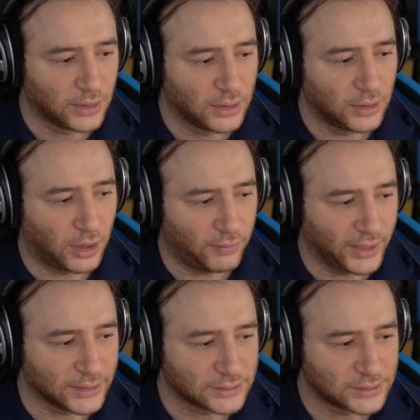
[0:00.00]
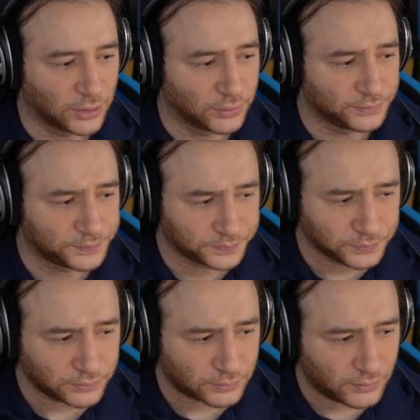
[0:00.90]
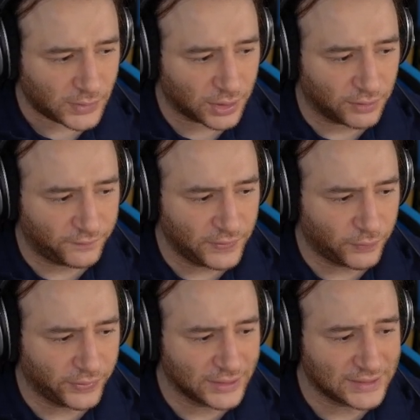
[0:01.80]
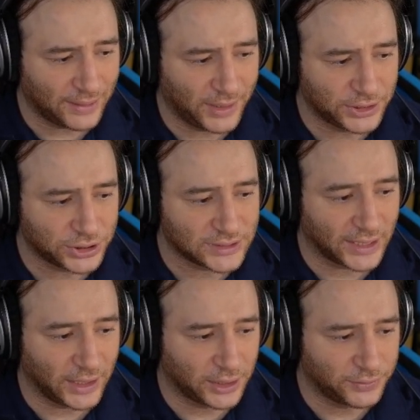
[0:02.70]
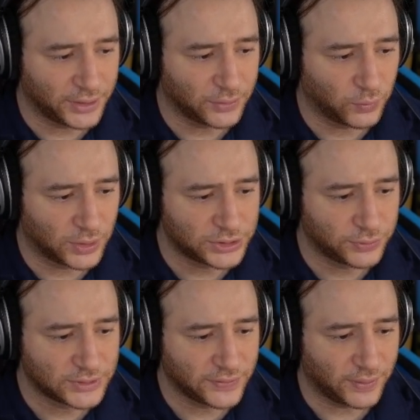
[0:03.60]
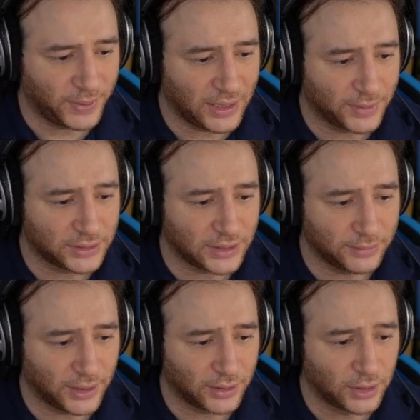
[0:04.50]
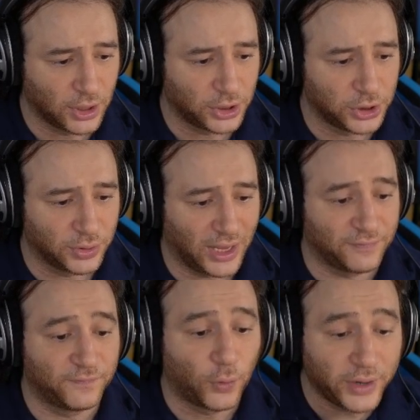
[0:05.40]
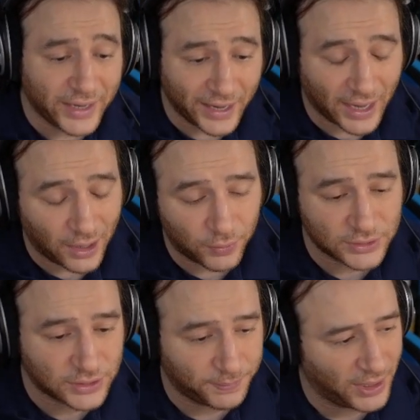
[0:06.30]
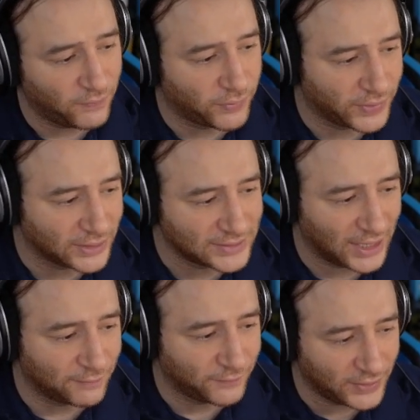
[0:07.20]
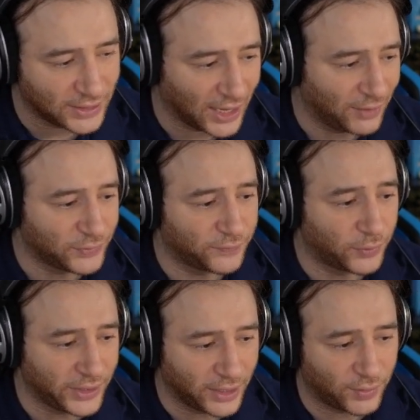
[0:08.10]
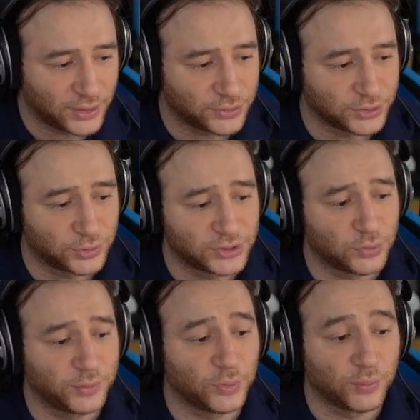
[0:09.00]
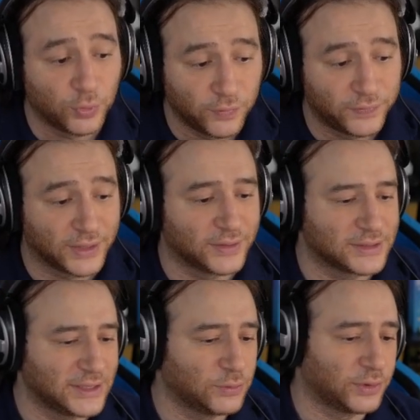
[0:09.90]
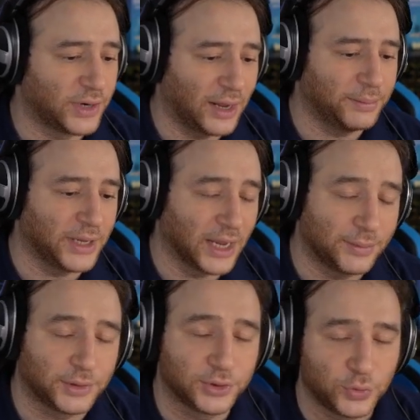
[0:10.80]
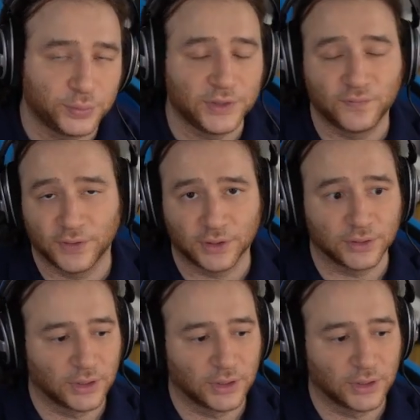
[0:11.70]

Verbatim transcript: All right, so the fee for the examination is eight hundred dollars. Once you receive the payment email, you will have forty-eight hours to pay for the exam fee. After forty-eight hours, your registration will be removed and the seat will not be able to be filled.